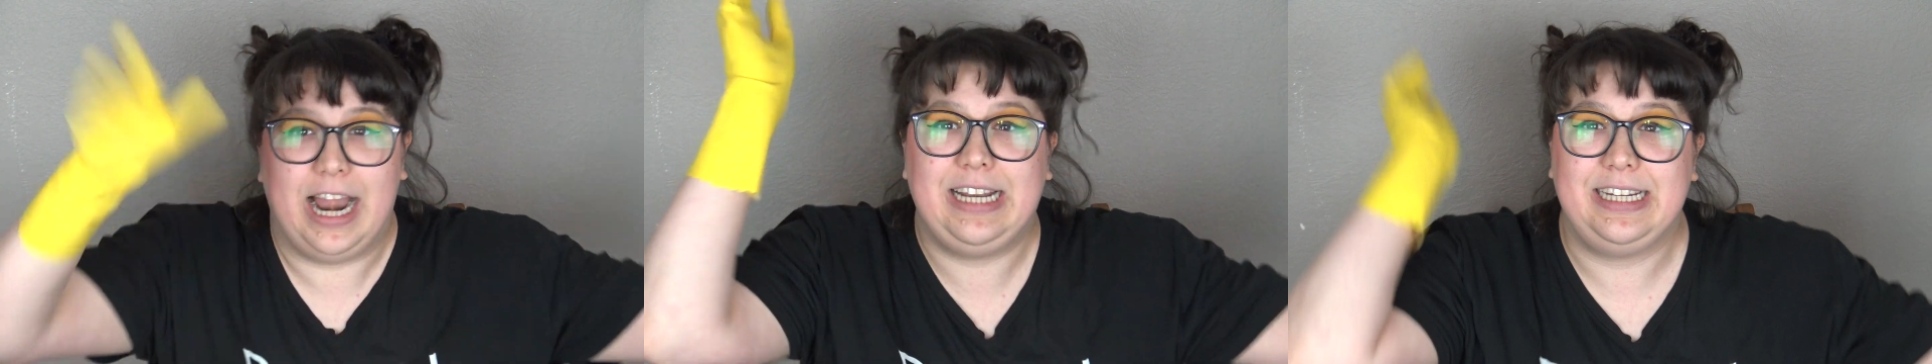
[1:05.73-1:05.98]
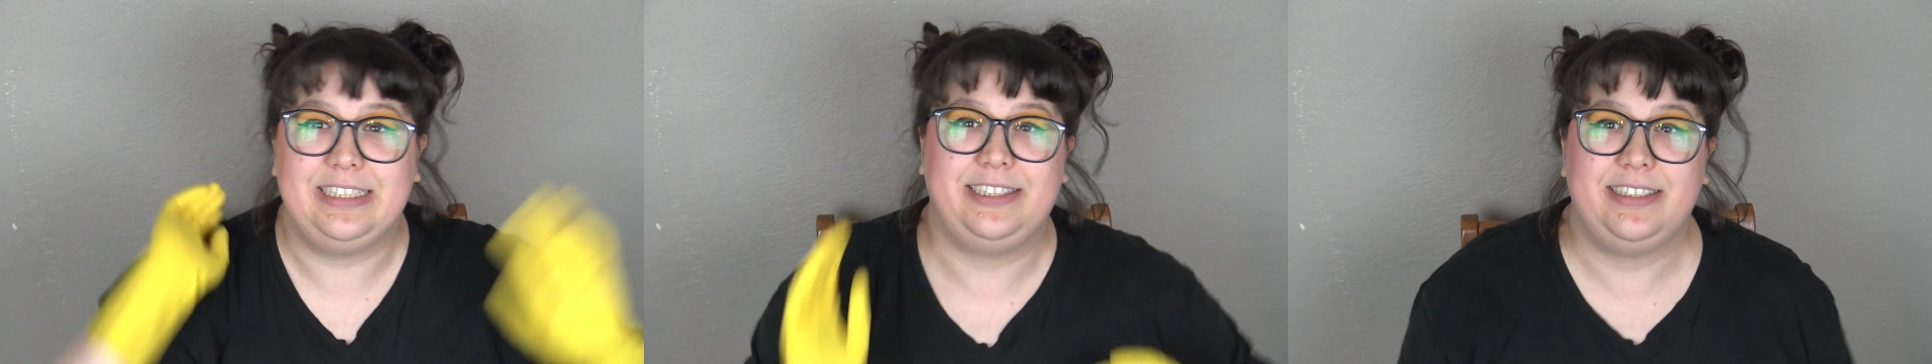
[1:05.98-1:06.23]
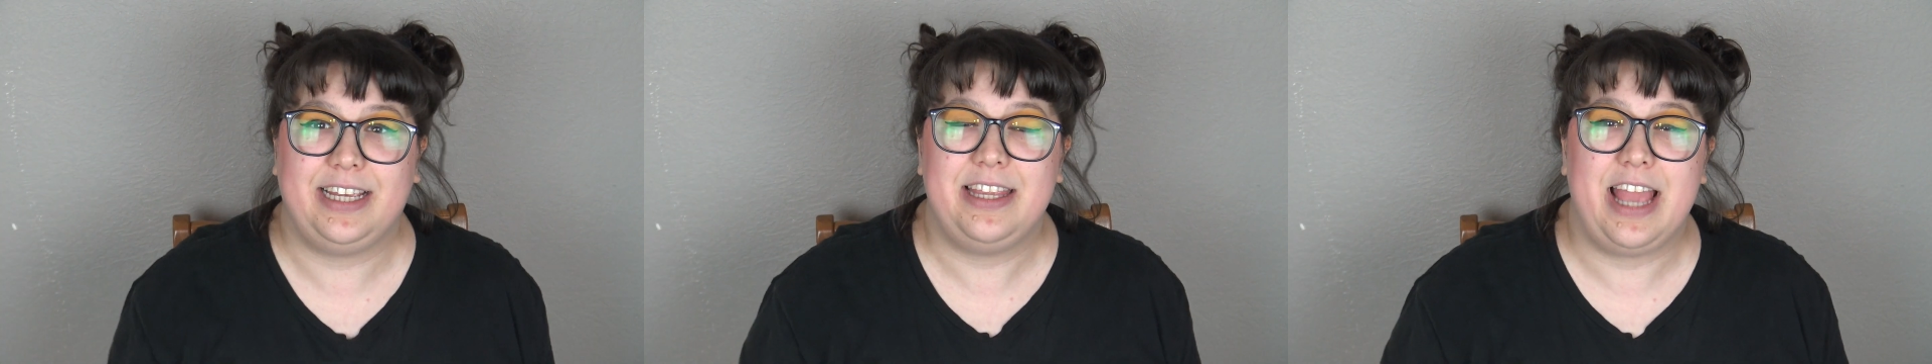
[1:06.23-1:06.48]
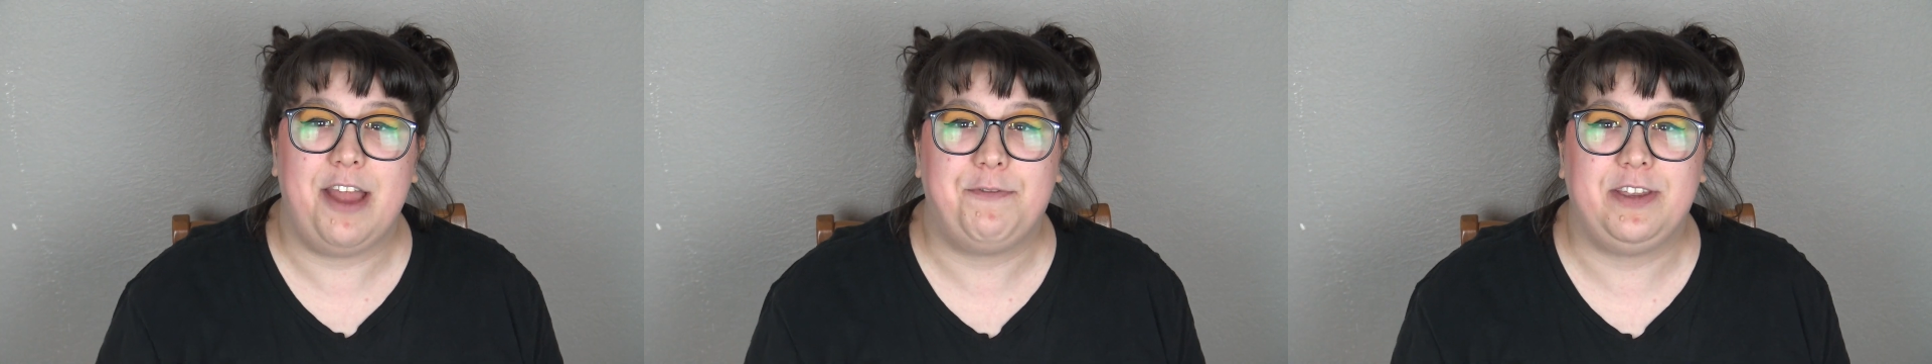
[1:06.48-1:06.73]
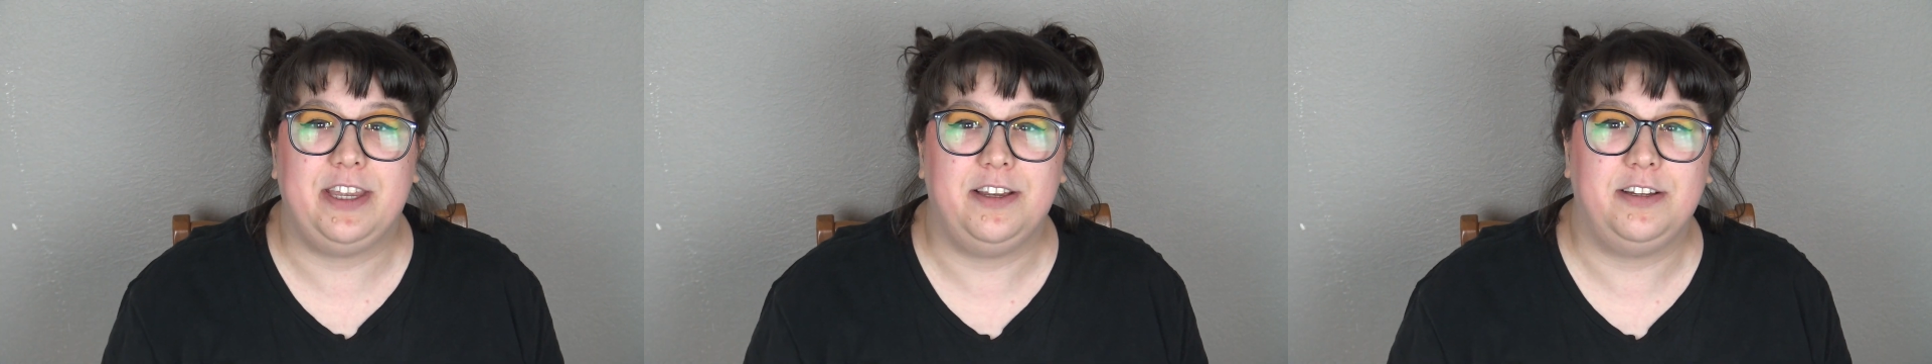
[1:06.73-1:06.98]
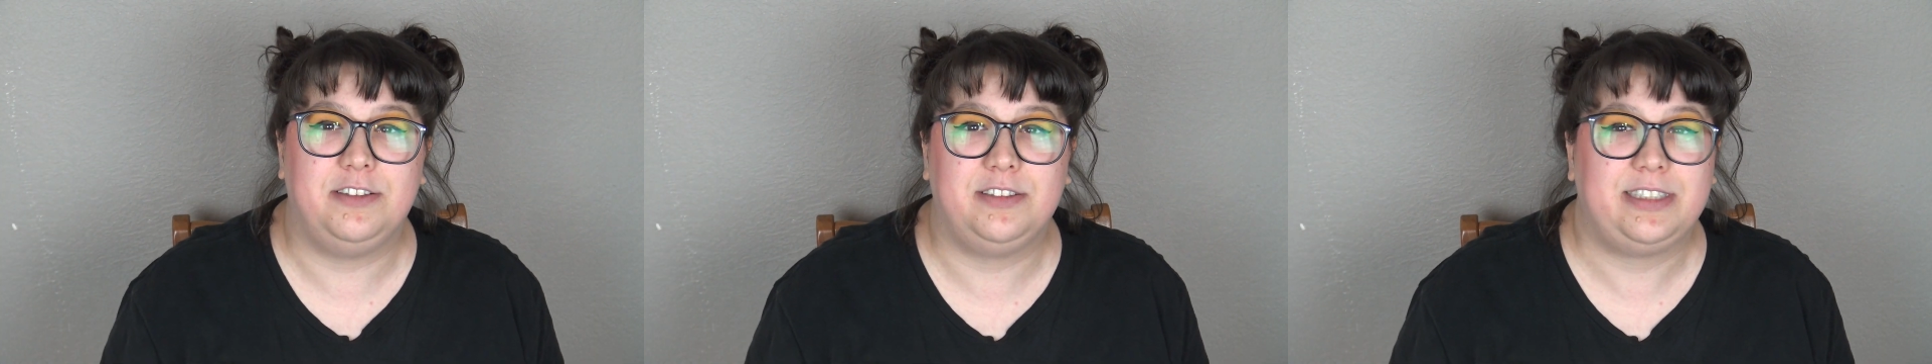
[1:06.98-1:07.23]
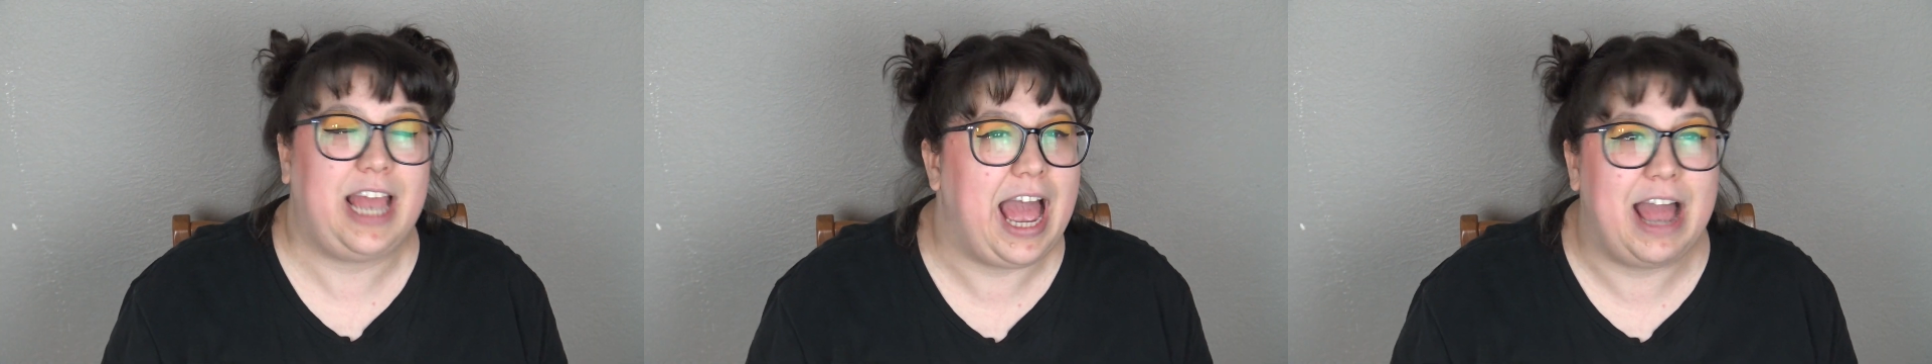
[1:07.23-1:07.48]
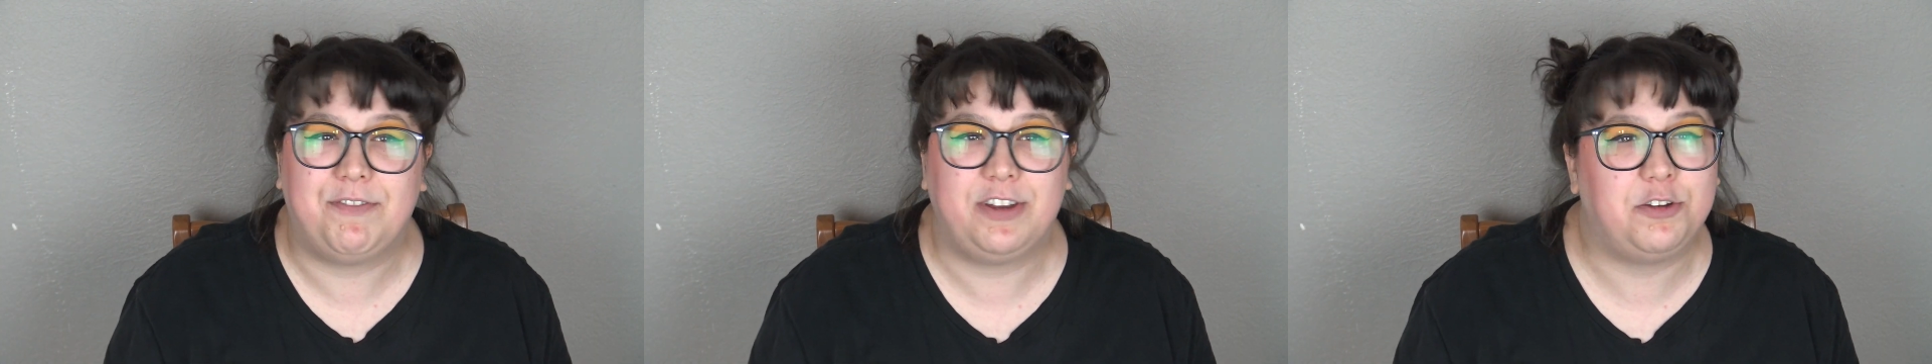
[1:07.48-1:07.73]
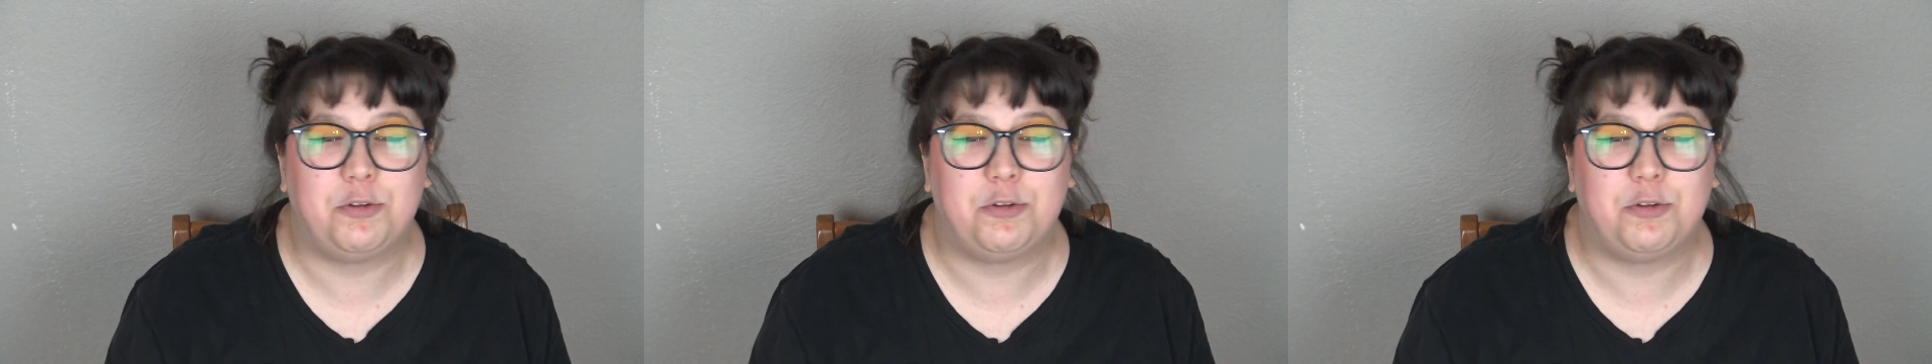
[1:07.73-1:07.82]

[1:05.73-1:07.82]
right, nieces and nephews, have